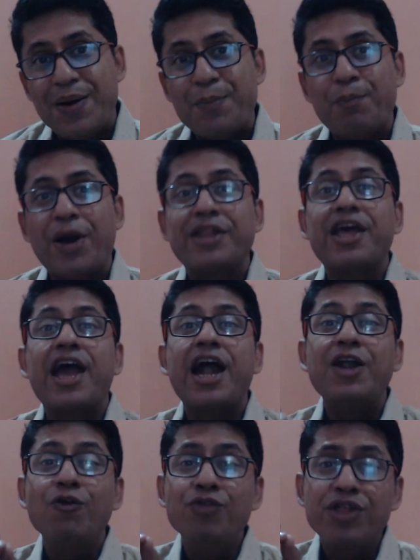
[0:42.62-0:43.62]
By the
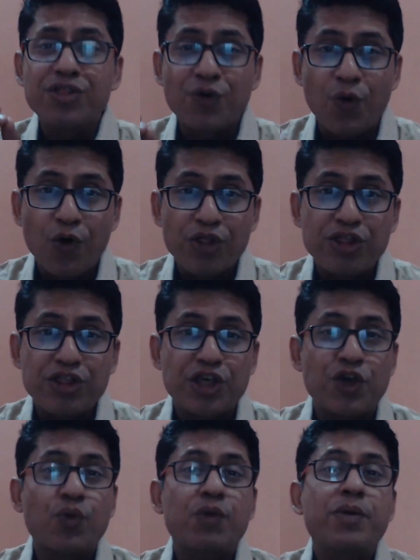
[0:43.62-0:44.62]
end of this course,
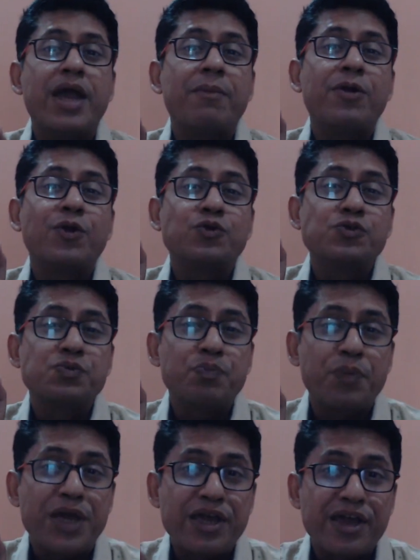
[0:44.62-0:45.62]
you will be able to
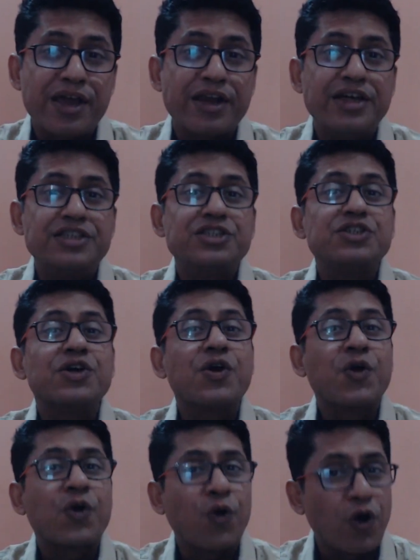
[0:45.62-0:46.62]
speak English
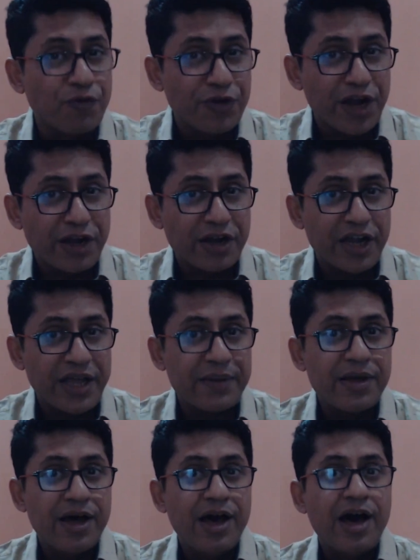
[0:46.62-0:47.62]

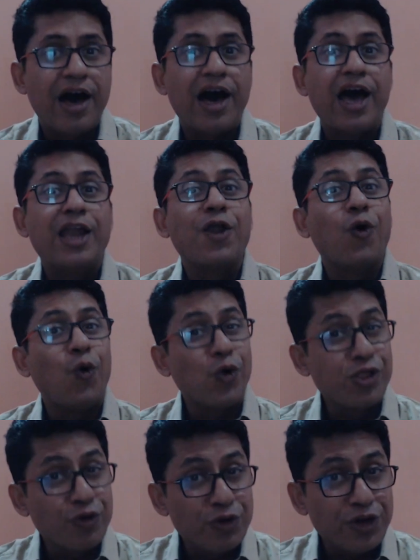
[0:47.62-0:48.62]
confidently. I'll
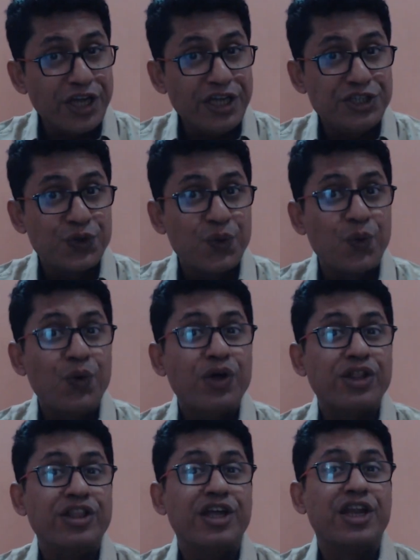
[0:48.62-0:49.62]
also teach
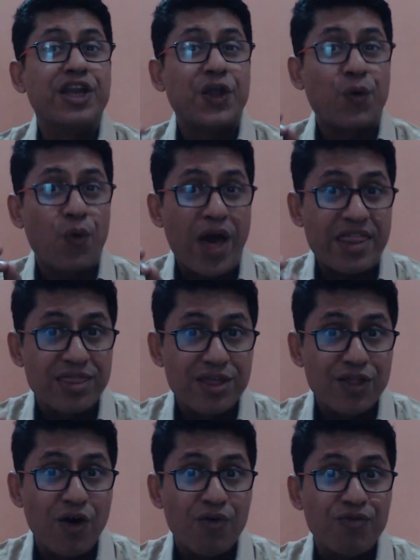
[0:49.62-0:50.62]
you the
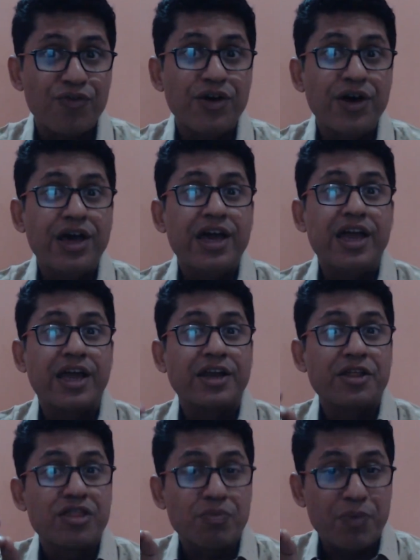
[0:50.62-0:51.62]
nuances of
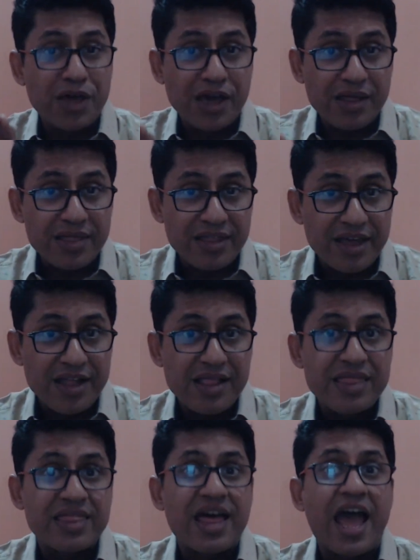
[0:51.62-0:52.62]
English speaking
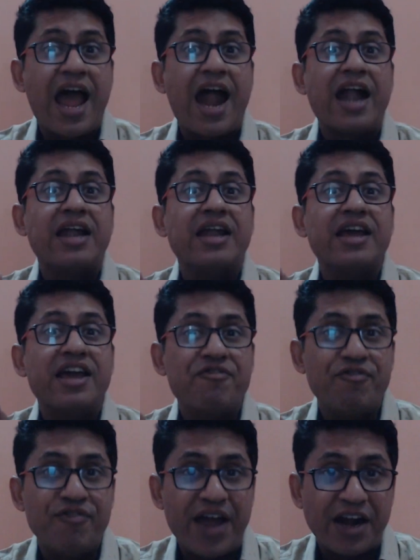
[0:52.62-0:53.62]
skills and
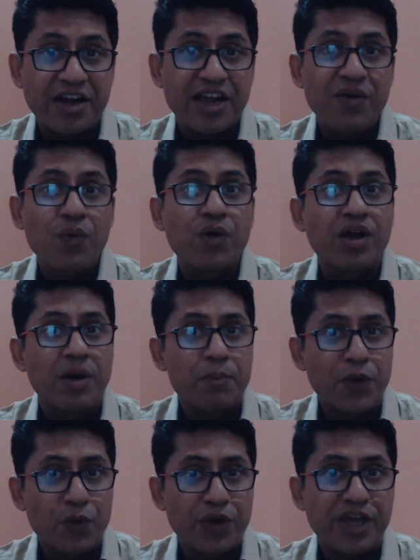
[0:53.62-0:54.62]
effective
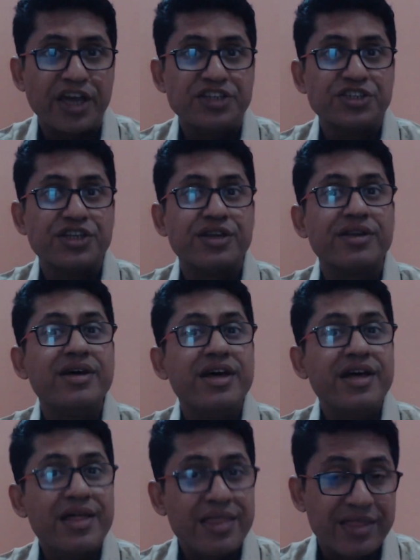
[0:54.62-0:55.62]
communication
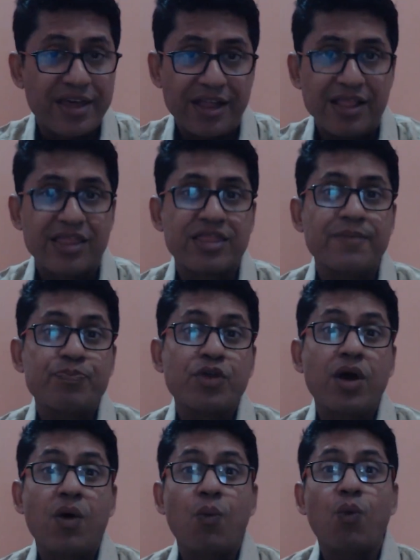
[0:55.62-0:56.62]
skills,
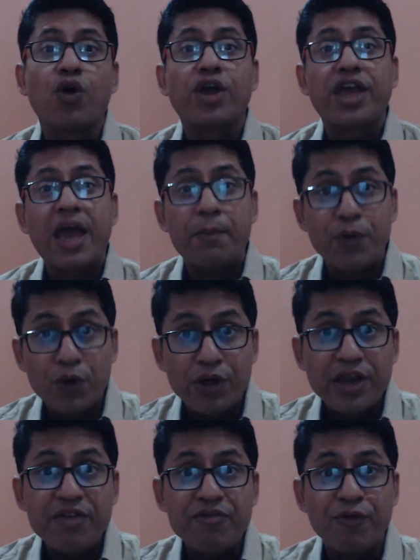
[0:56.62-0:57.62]

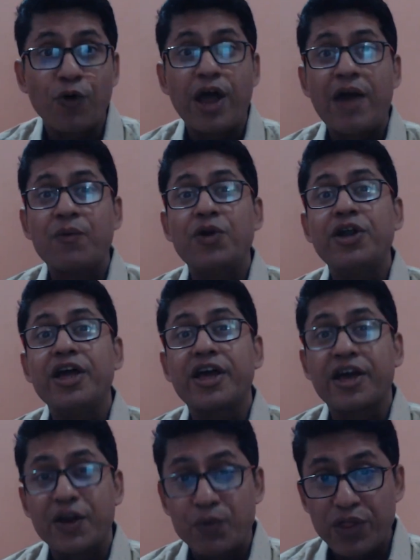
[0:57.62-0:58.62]
vocabulary for
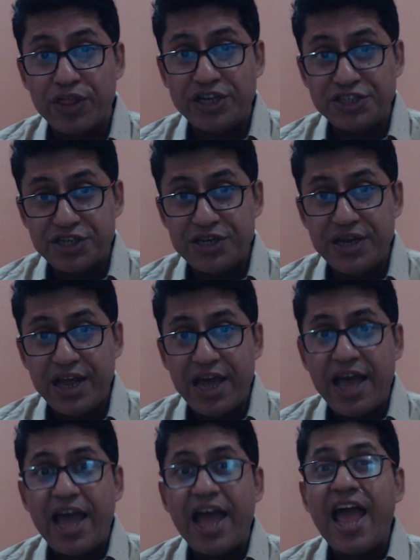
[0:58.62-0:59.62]
everyday conversation,
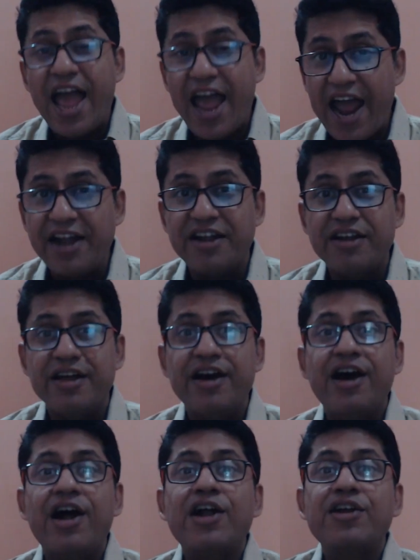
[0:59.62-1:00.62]
and
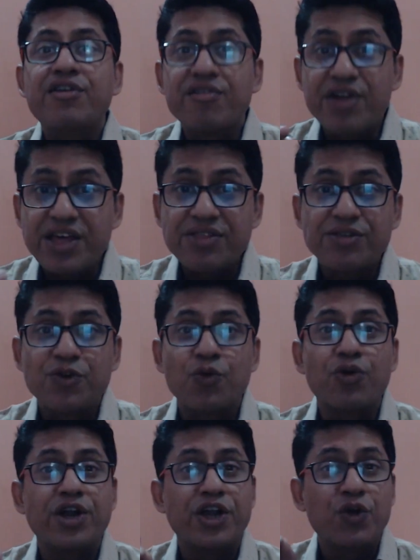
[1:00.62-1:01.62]
tricks to
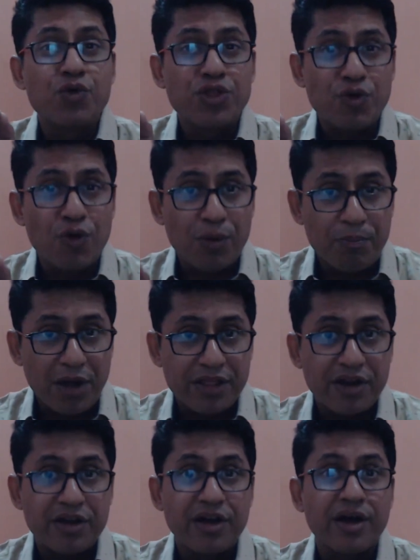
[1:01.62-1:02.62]
reduce your
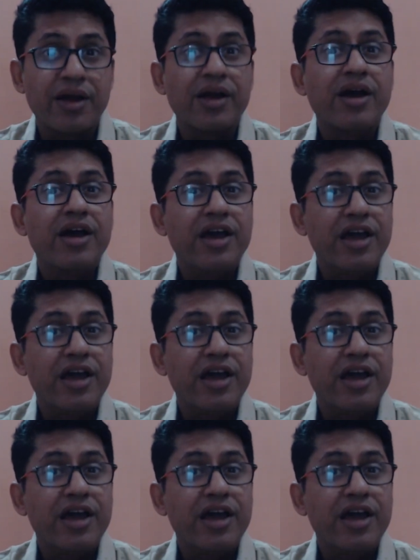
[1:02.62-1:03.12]
mother tongue